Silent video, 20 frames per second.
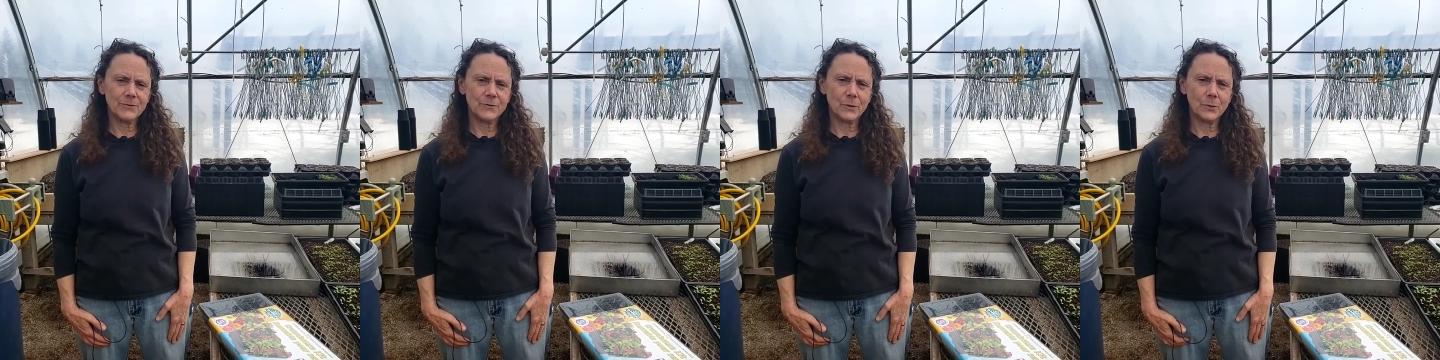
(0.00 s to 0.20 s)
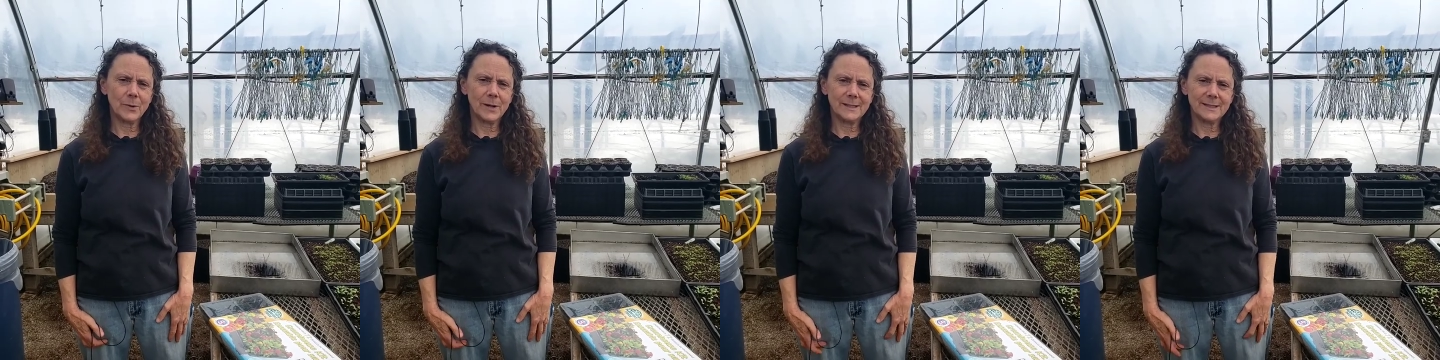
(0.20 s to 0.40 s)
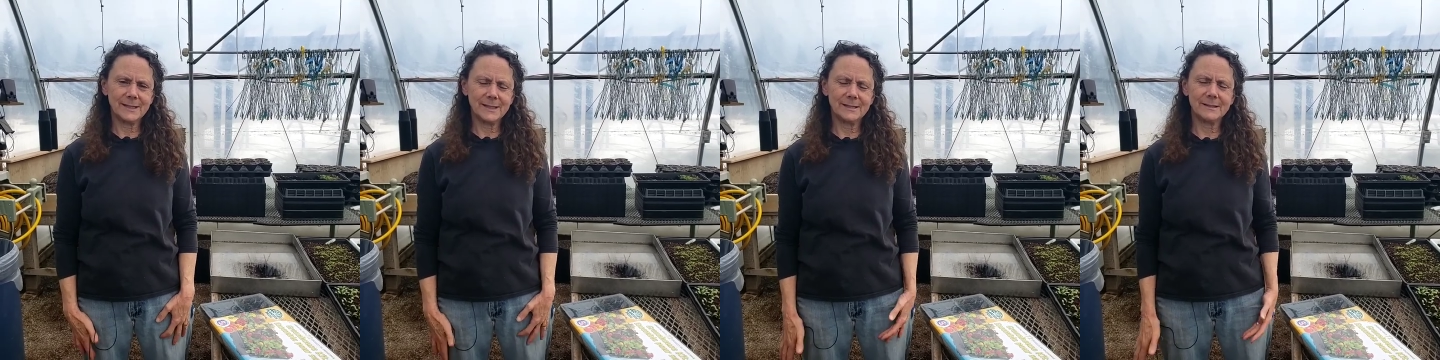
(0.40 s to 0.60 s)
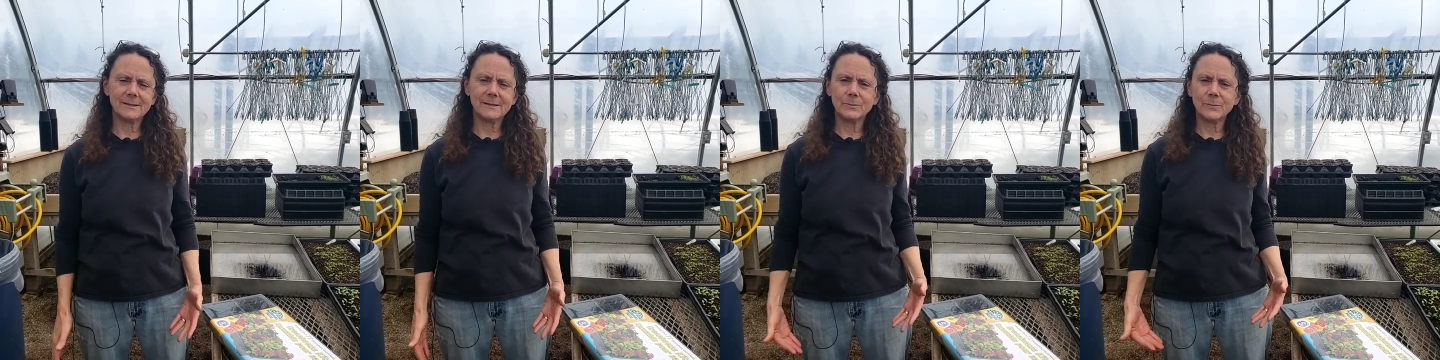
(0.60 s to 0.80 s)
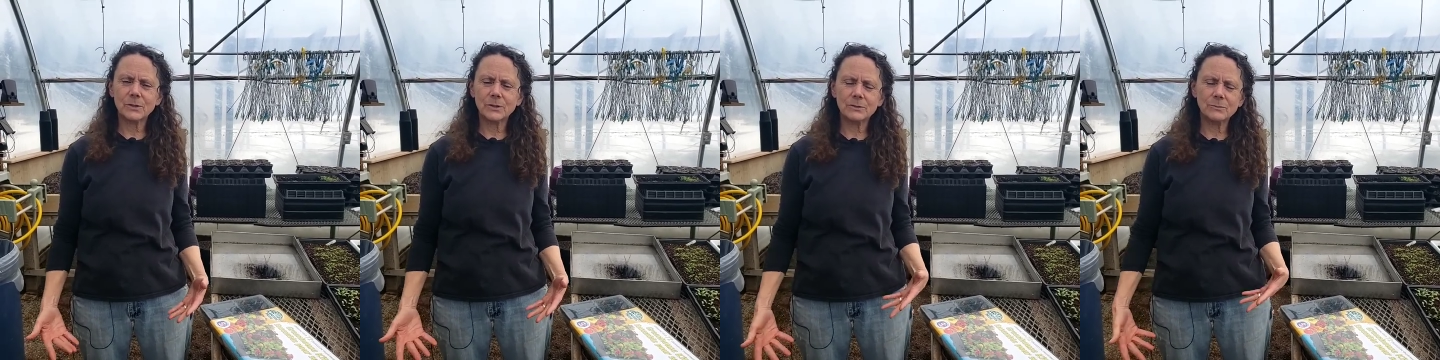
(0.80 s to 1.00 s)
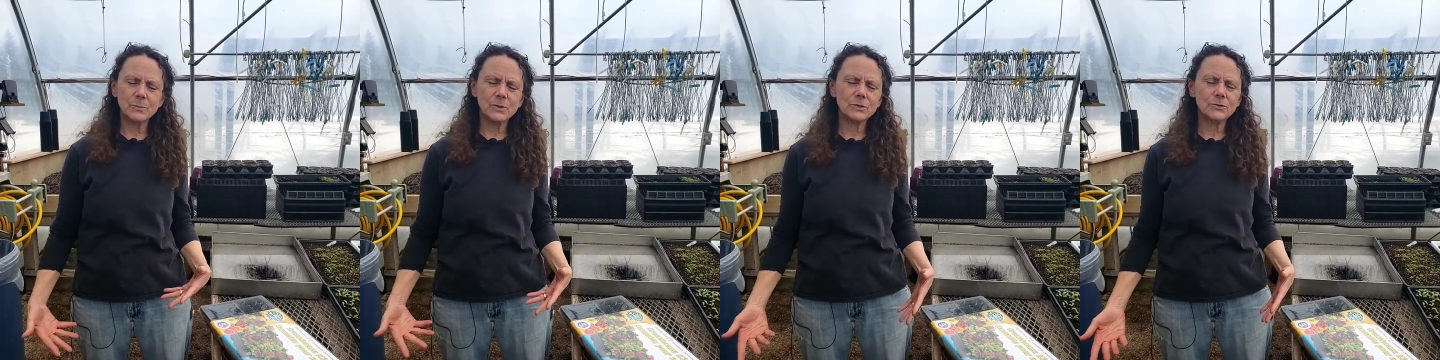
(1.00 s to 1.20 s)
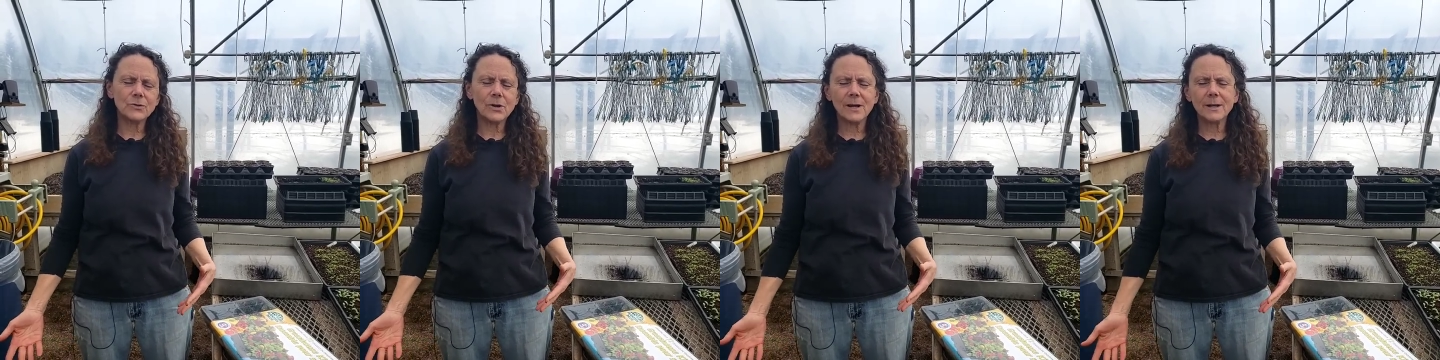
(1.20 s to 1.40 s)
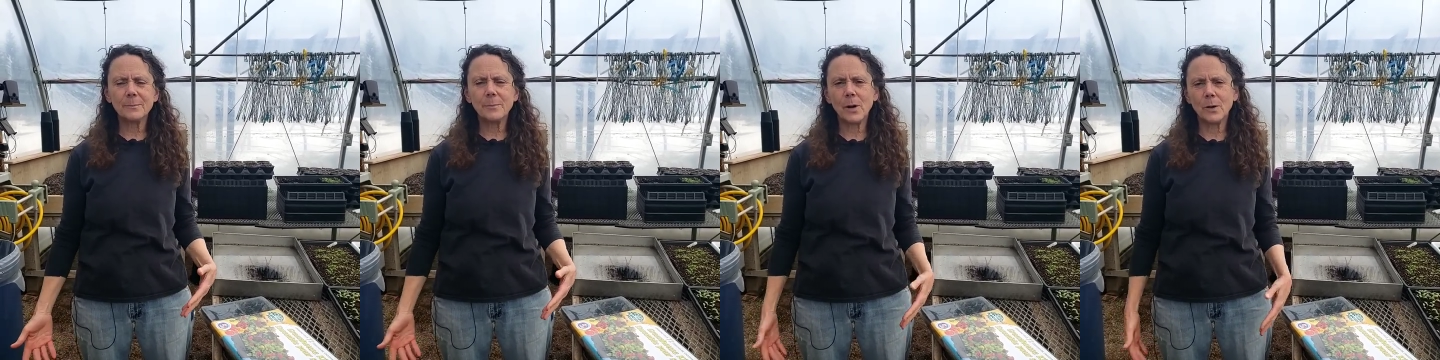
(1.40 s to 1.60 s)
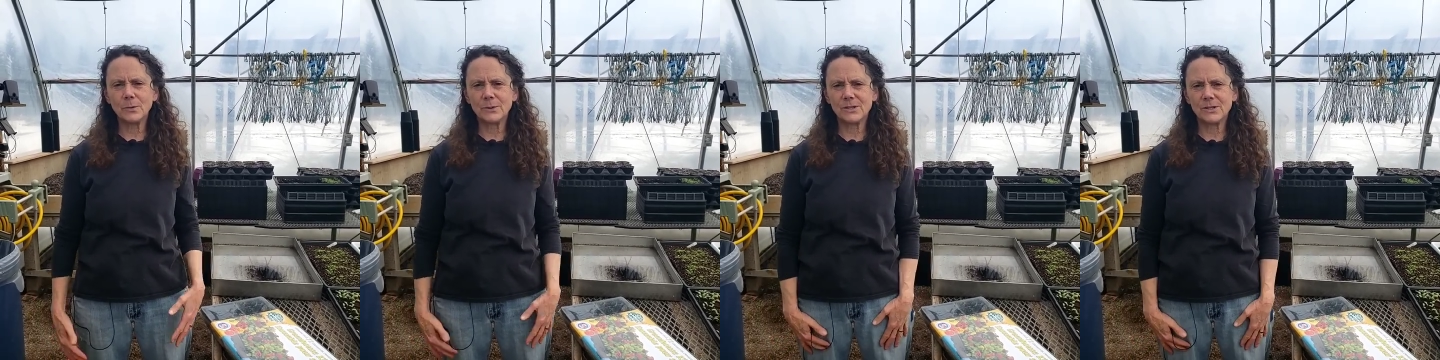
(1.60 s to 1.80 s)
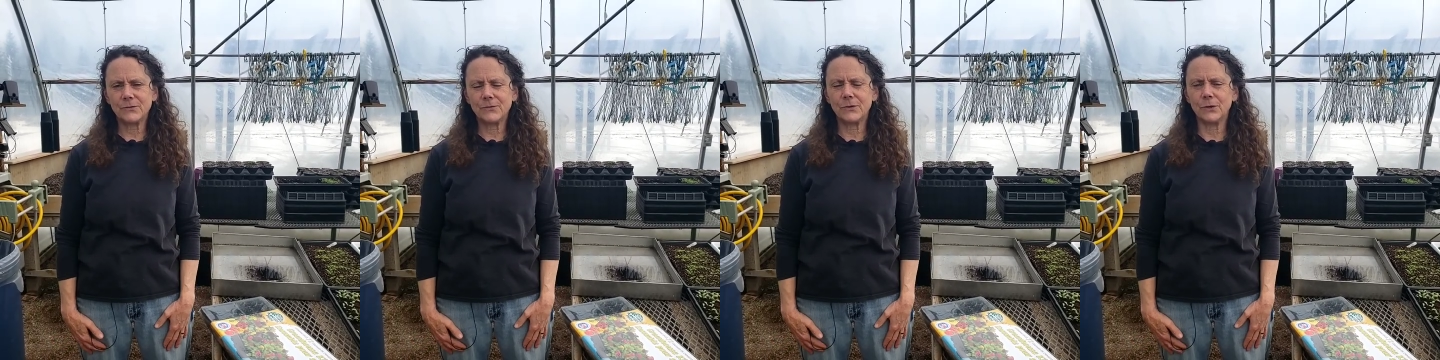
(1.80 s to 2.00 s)
few ideas, and we'll try to
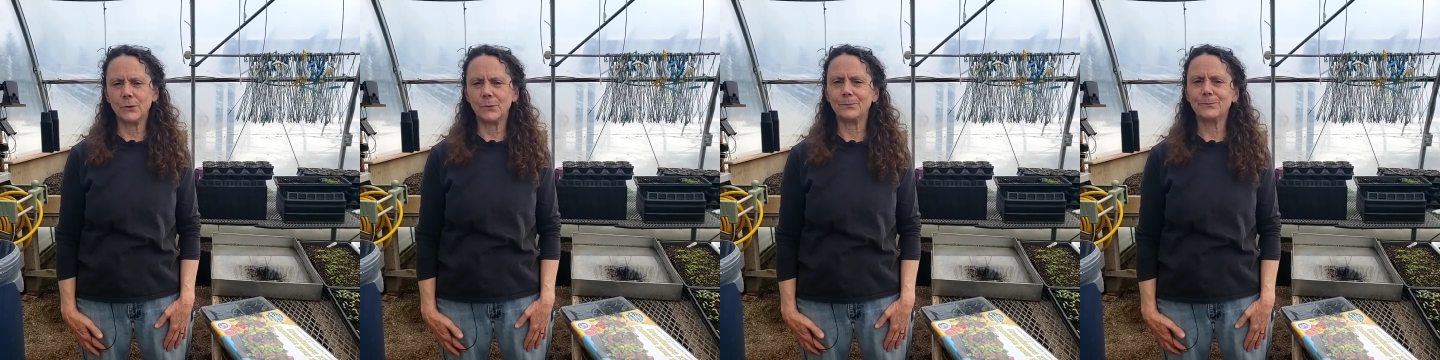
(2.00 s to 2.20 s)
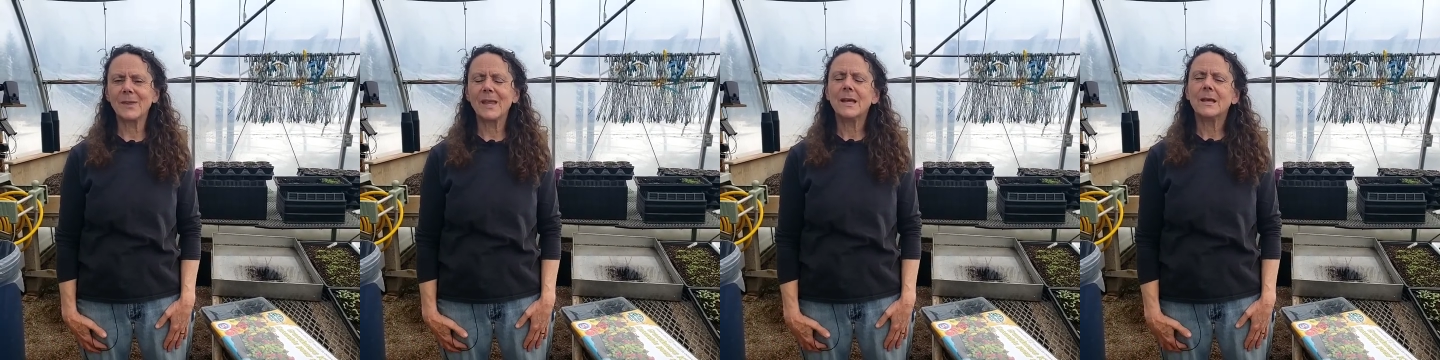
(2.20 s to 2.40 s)
post a few.